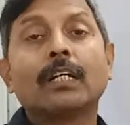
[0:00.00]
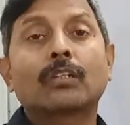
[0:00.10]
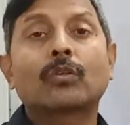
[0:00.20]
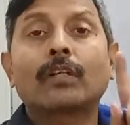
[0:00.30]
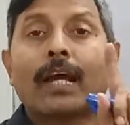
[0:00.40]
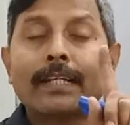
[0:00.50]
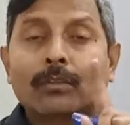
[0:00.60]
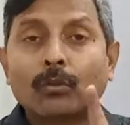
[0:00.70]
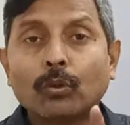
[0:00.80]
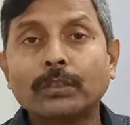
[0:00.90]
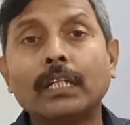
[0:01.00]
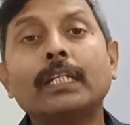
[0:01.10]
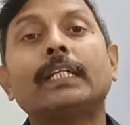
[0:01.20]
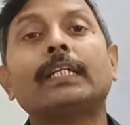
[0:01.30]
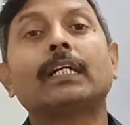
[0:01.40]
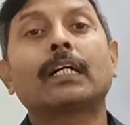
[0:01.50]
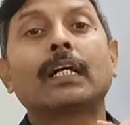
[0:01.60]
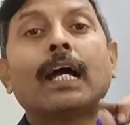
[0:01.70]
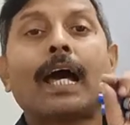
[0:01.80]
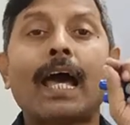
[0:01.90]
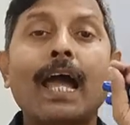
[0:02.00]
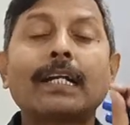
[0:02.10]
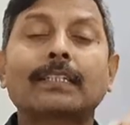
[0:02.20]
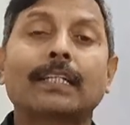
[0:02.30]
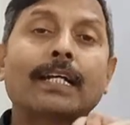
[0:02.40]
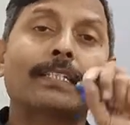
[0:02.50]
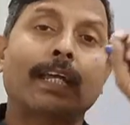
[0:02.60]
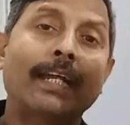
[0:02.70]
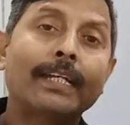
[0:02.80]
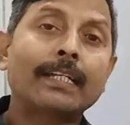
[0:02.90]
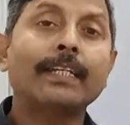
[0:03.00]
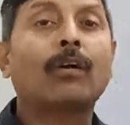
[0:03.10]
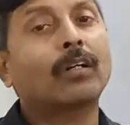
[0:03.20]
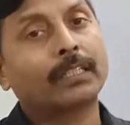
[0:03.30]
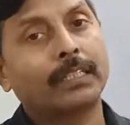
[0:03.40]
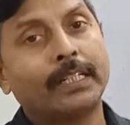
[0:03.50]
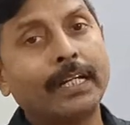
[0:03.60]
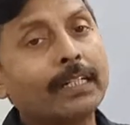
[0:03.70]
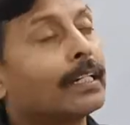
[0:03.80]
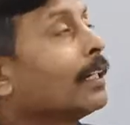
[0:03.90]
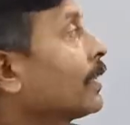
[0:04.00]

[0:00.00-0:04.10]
So nitrogen here acts as antioxidant